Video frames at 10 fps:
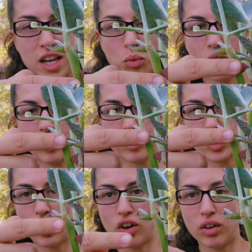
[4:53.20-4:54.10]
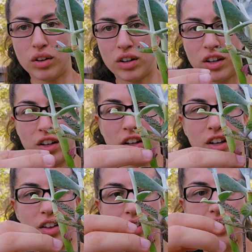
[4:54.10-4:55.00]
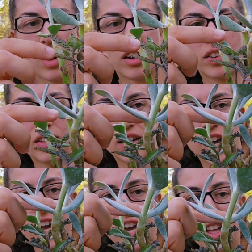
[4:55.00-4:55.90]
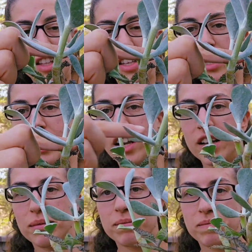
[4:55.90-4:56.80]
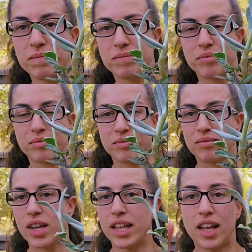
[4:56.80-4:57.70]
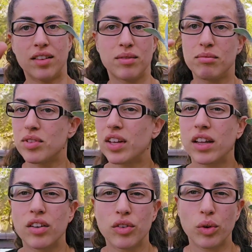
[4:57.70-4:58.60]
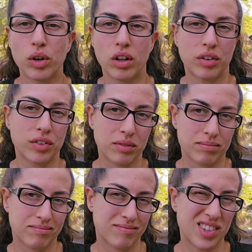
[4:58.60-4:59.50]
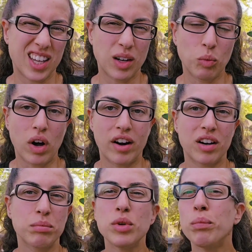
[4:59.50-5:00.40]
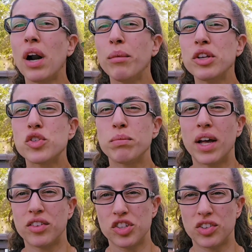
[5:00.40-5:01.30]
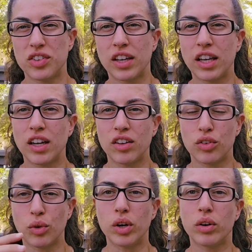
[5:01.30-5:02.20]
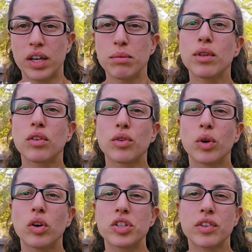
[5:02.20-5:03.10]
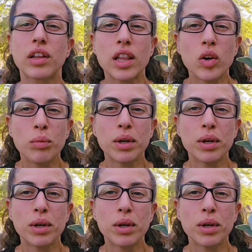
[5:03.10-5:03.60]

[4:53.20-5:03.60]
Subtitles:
one of the tall stalks and you cut it and then stick it in soil or stick it in water. You probably do best just sticking it in soil. Keep the soil just a little bit